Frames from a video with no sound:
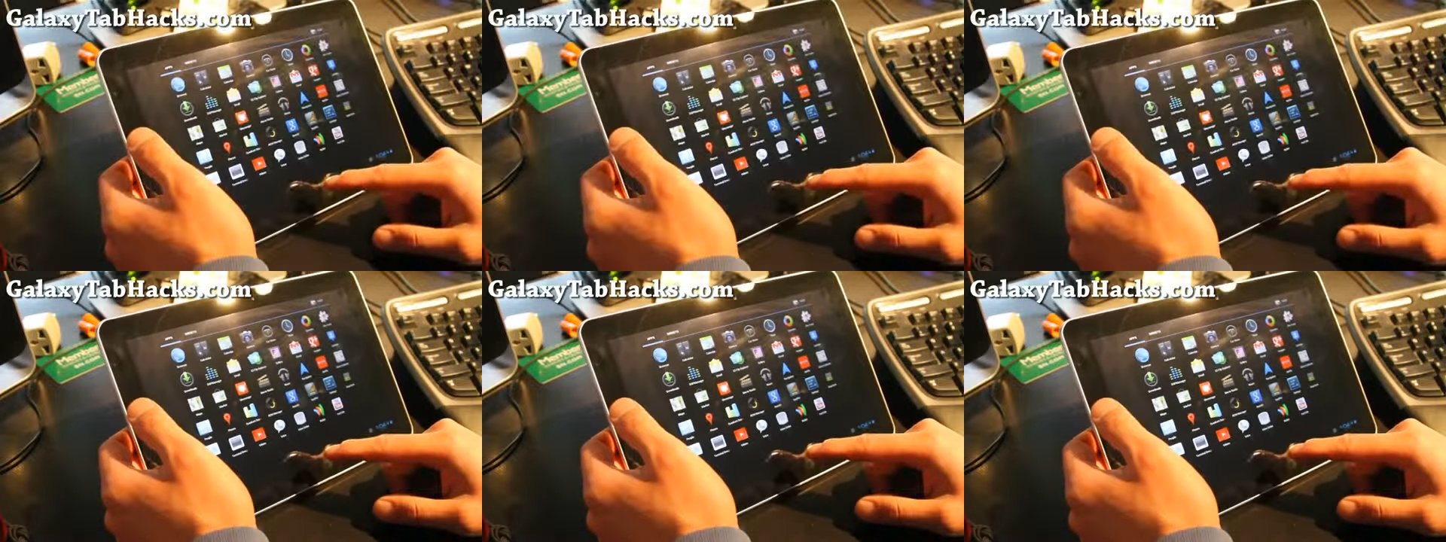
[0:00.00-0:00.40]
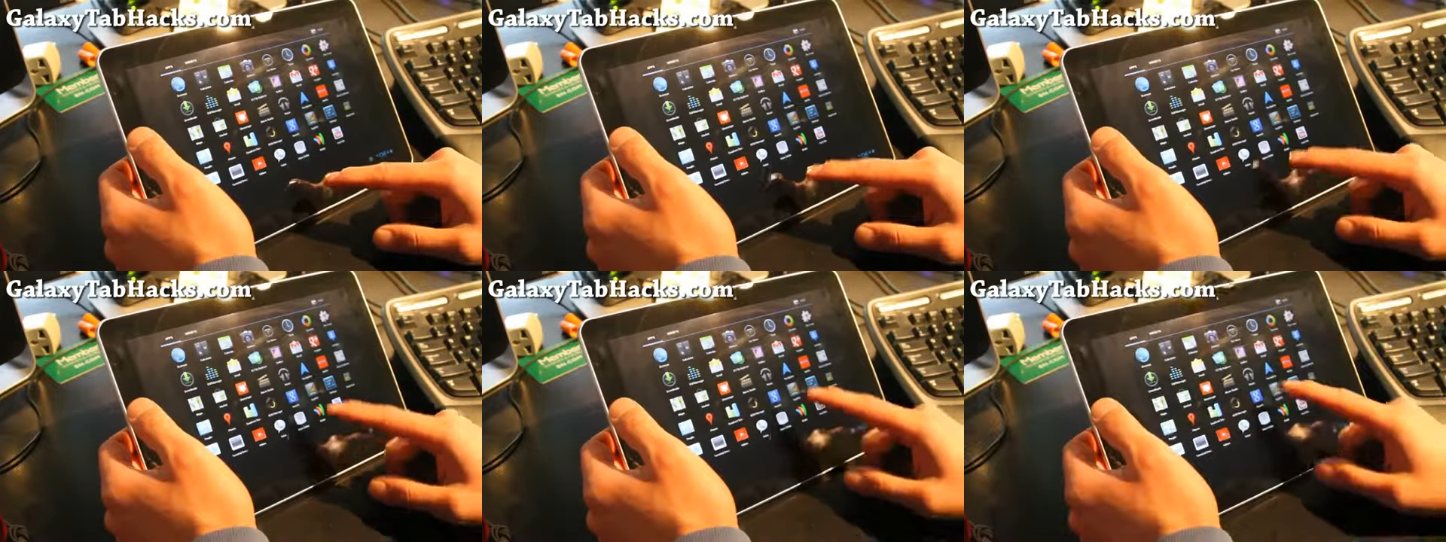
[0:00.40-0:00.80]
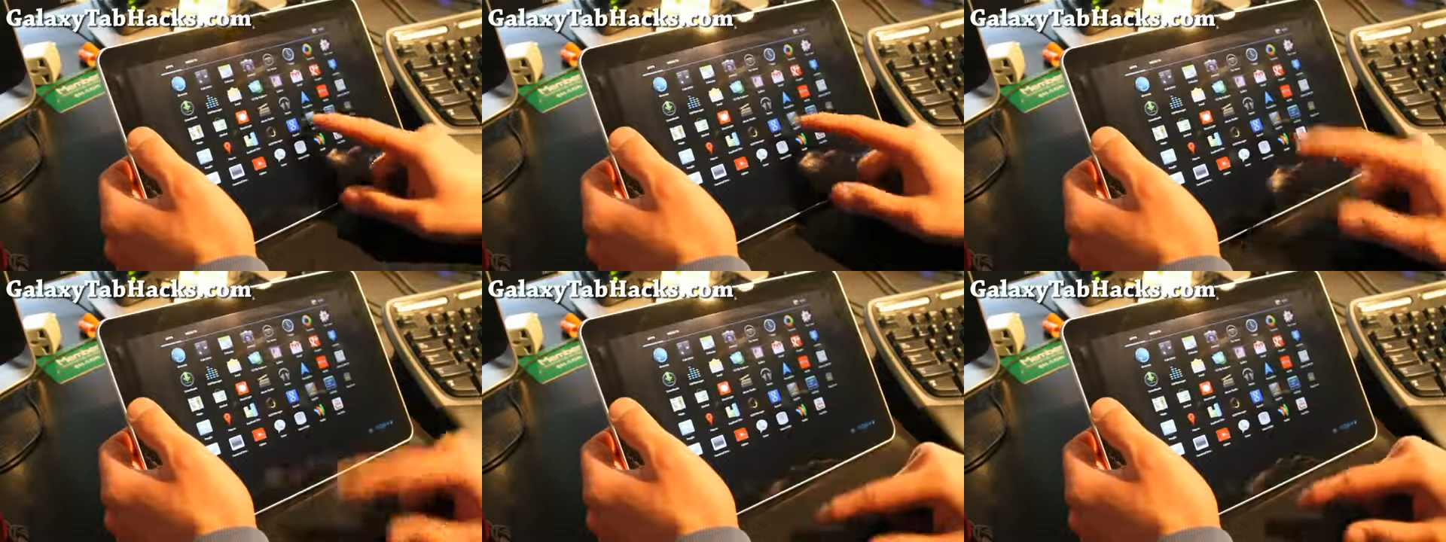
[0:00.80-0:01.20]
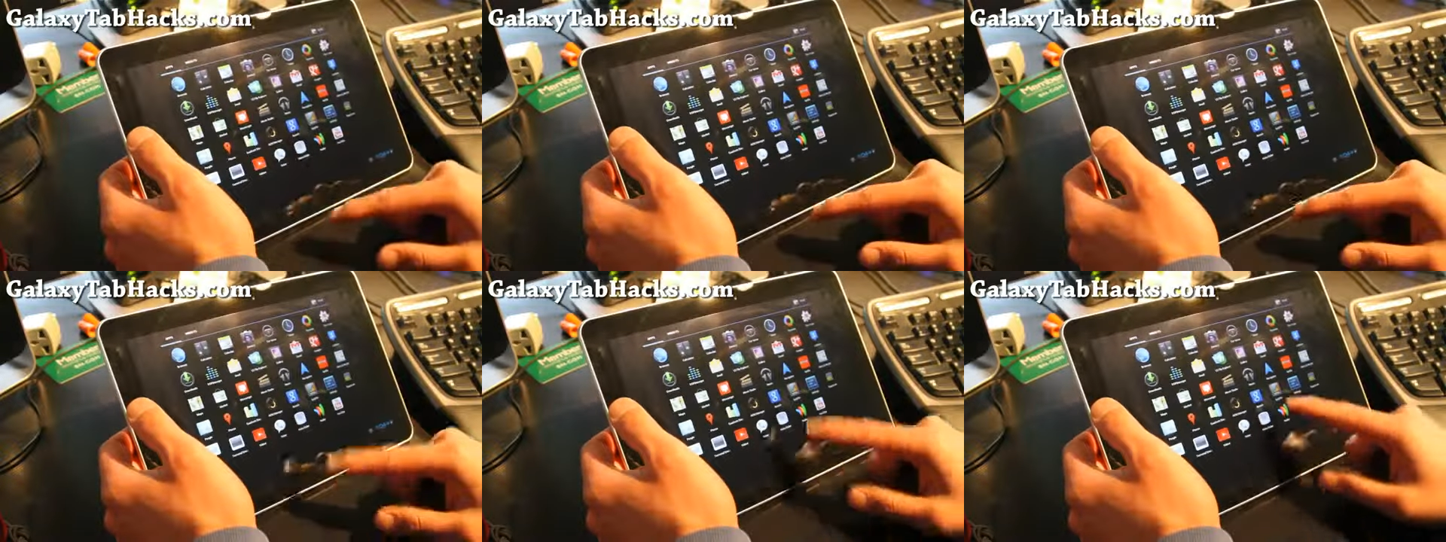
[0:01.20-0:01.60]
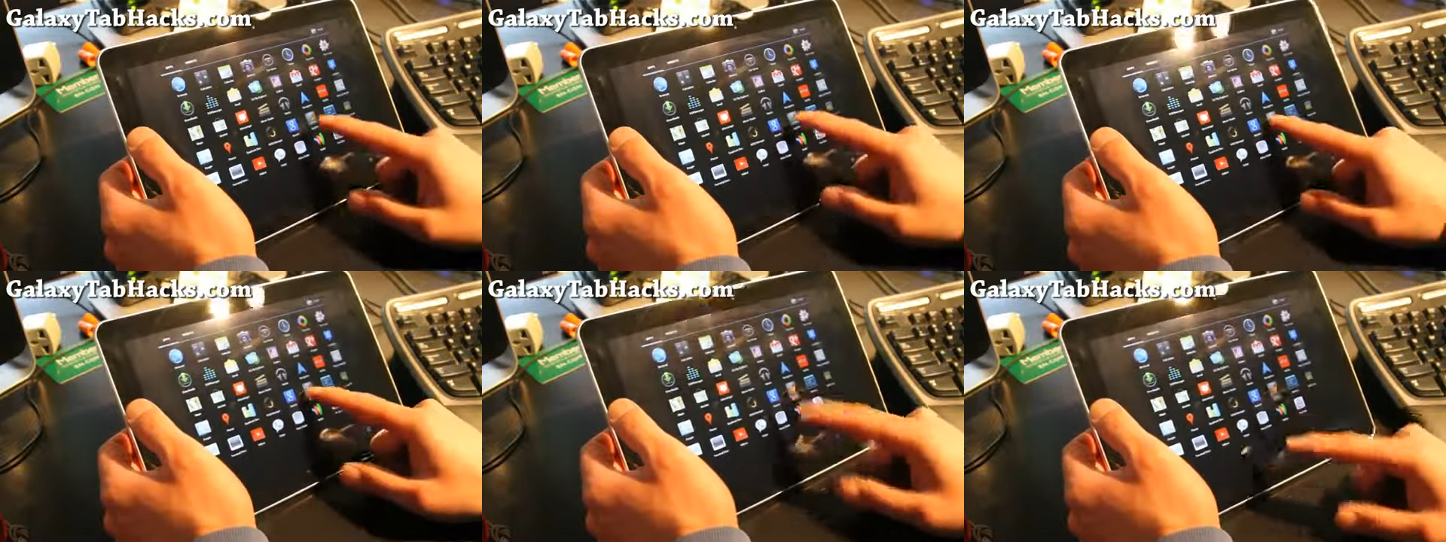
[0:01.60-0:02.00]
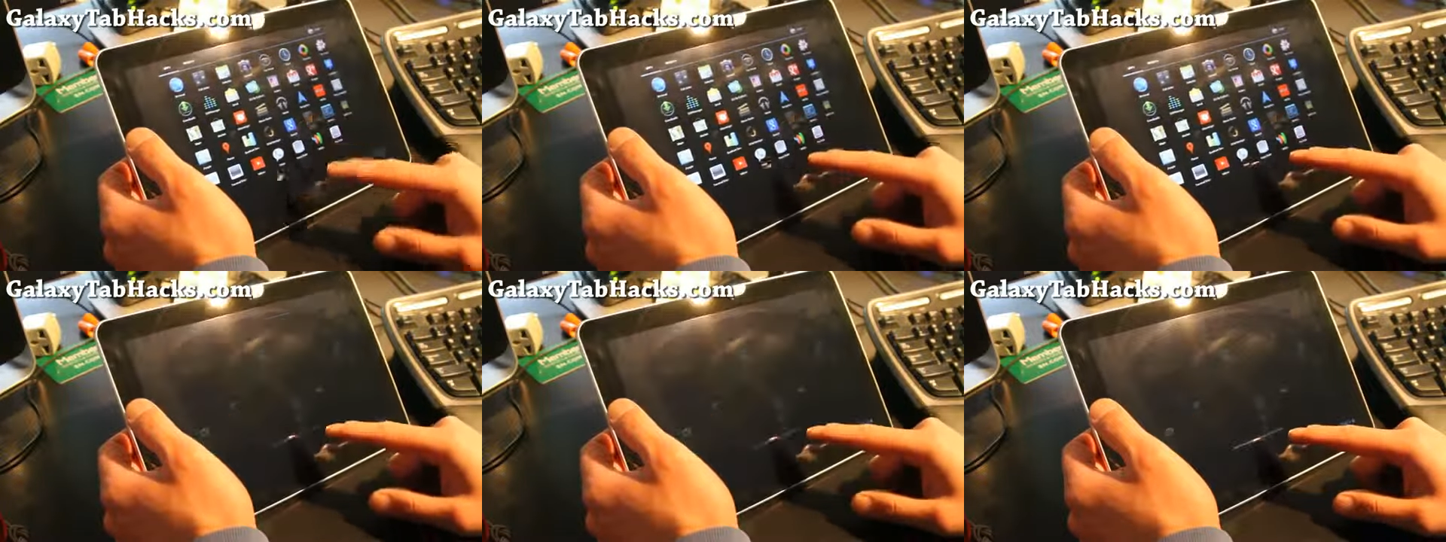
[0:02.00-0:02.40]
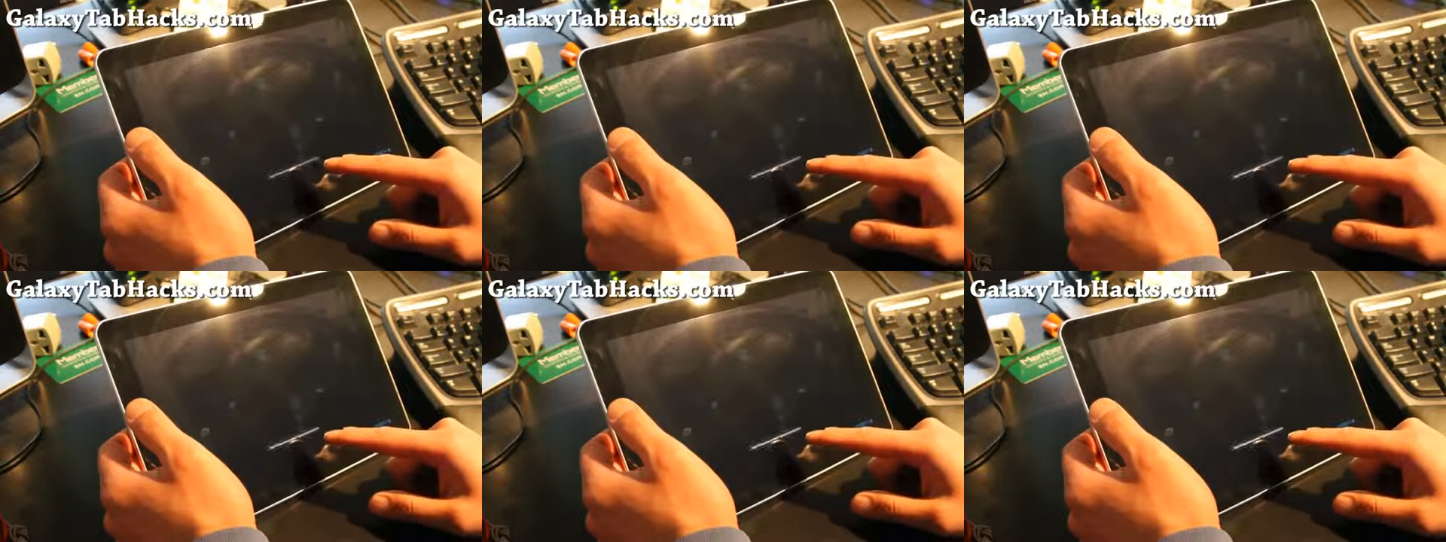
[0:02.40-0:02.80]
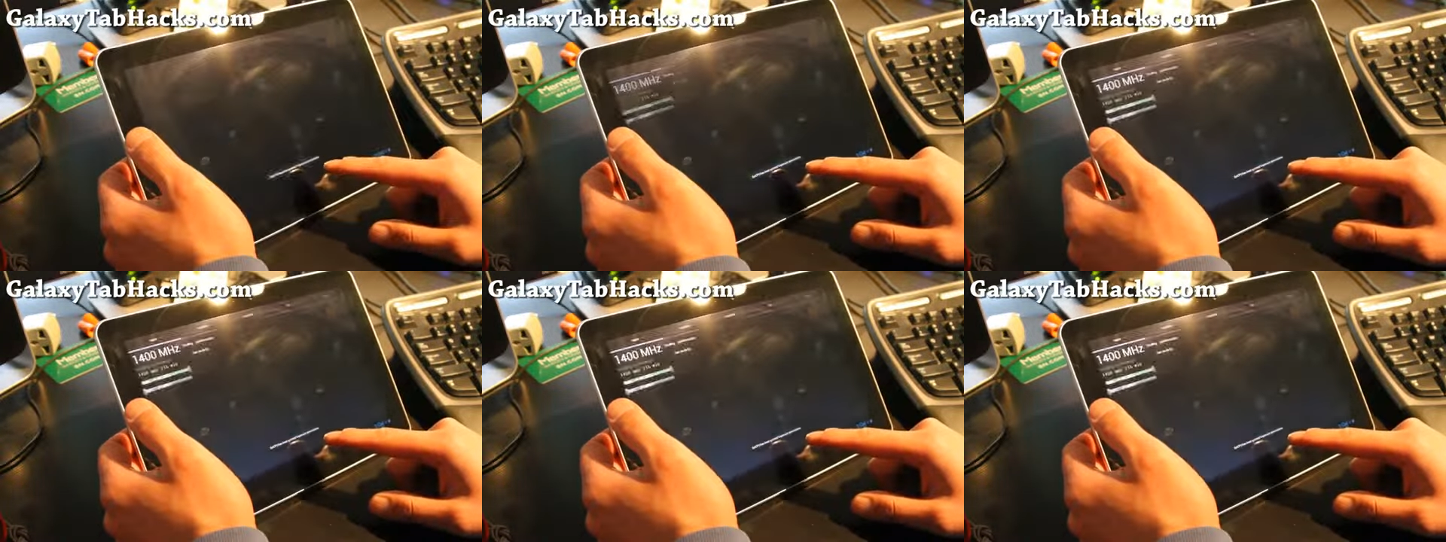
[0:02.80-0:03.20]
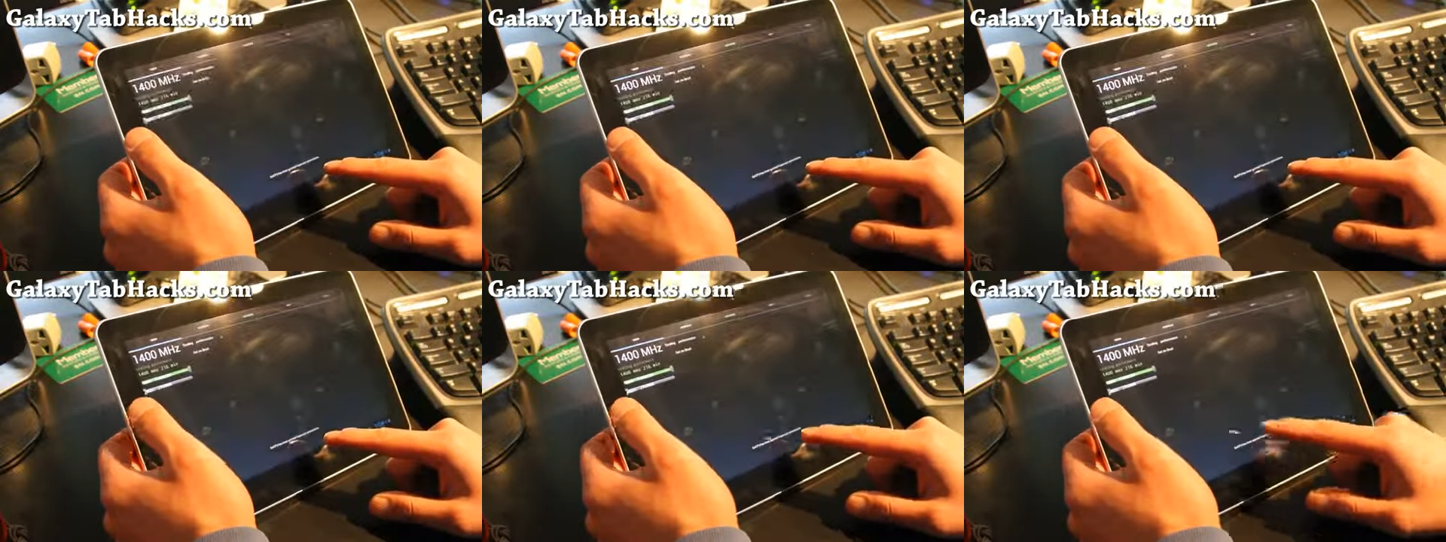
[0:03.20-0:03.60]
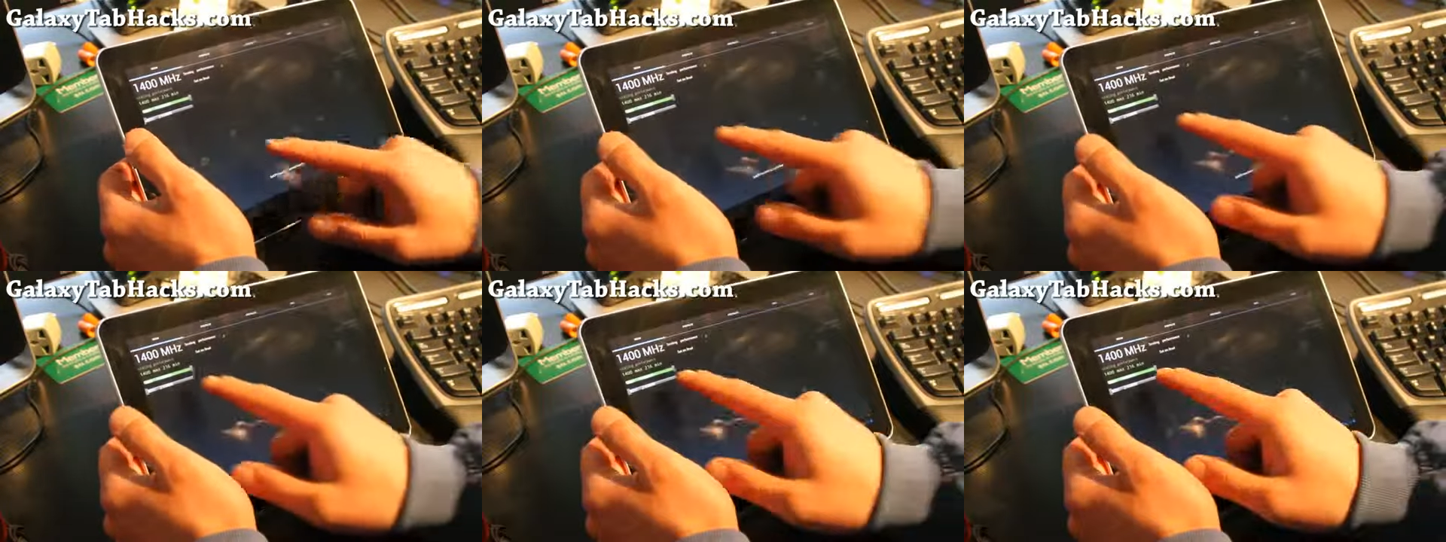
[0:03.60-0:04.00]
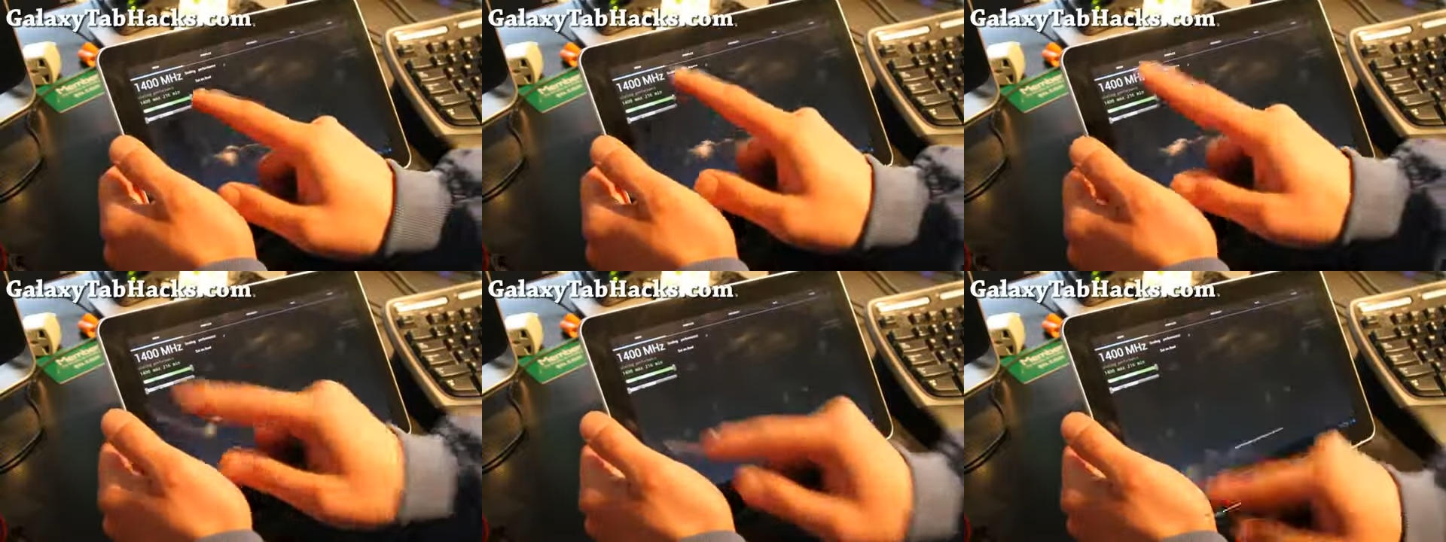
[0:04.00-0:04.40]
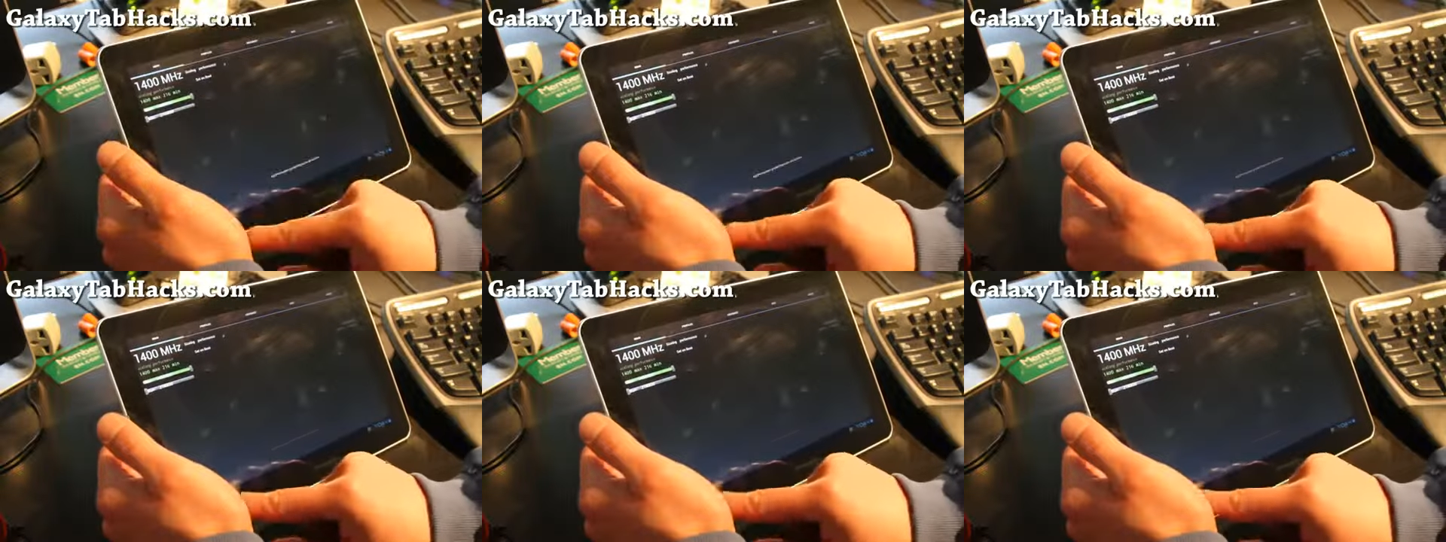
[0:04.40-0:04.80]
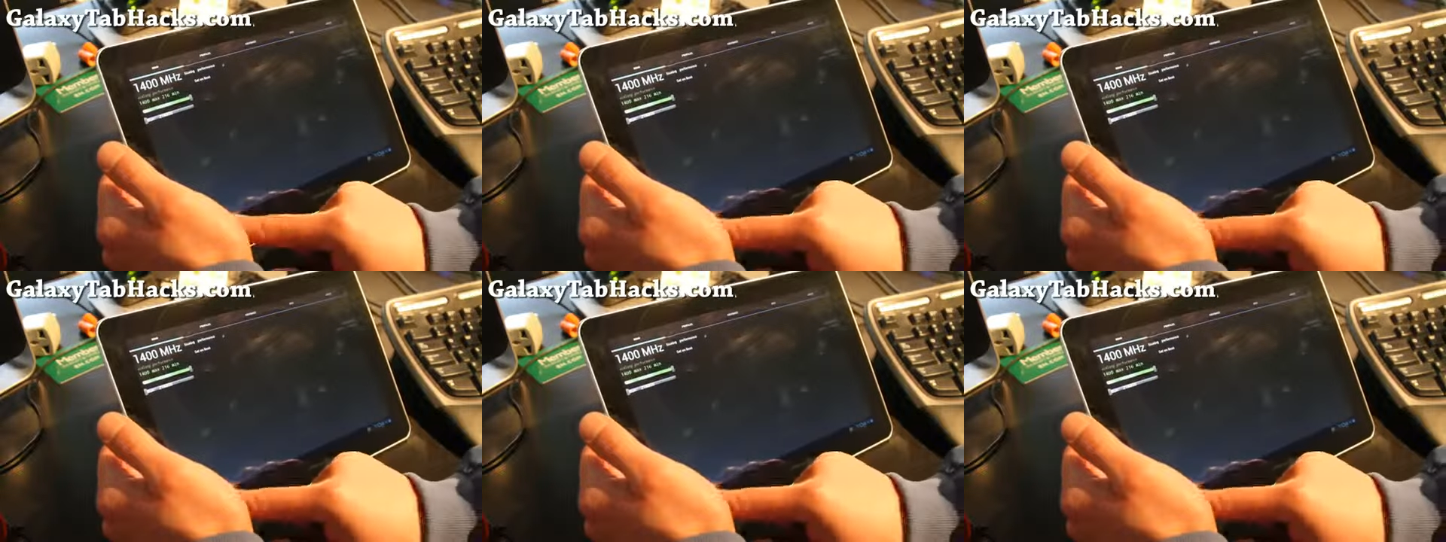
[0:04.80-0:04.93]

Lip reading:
Nobody's mouth can be seen.